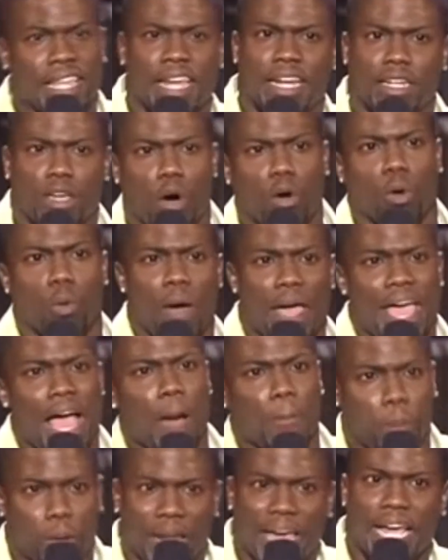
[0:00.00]
didn't go the way
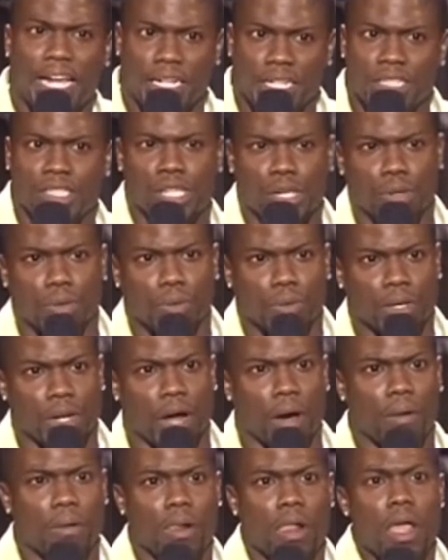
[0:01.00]
I planned it to, you
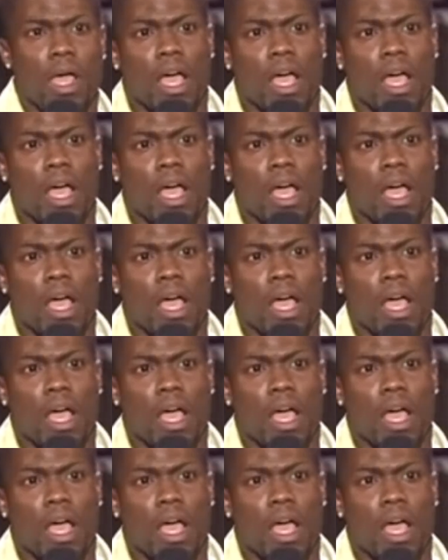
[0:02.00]
know?